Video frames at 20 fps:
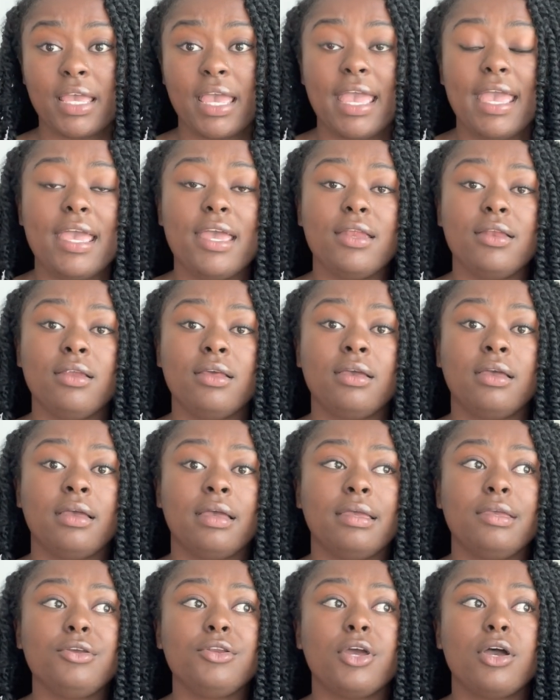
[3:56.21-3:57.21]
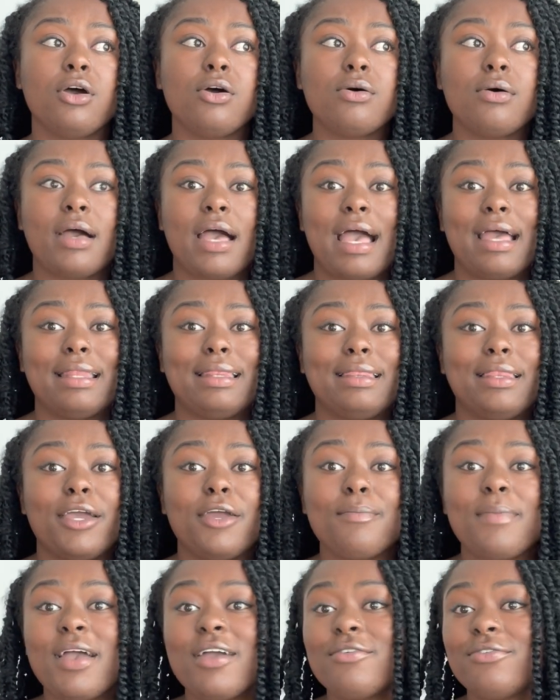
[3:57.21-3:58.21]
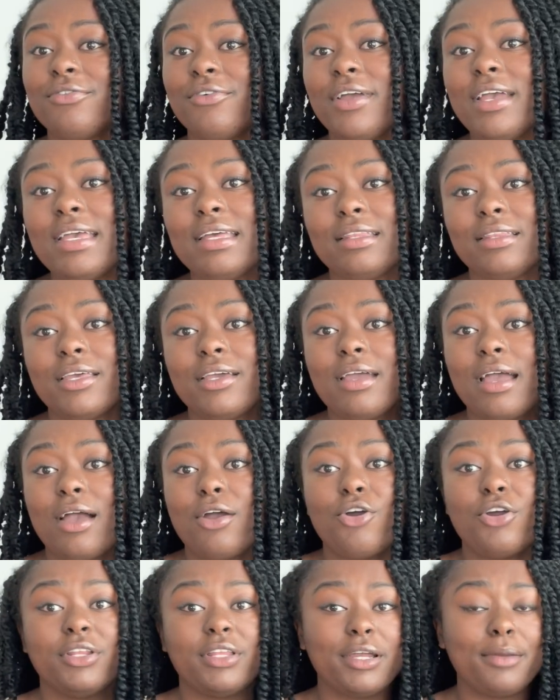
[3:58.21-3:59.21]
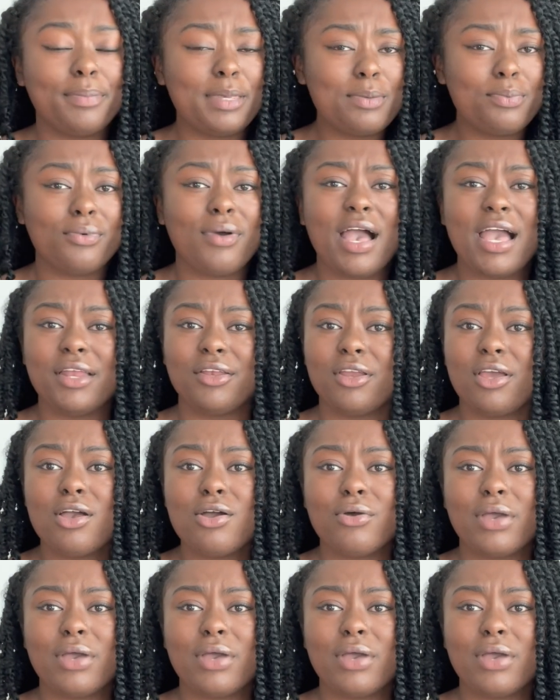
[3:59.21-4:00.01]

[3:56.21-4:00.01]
And they're my friend, they're people I know,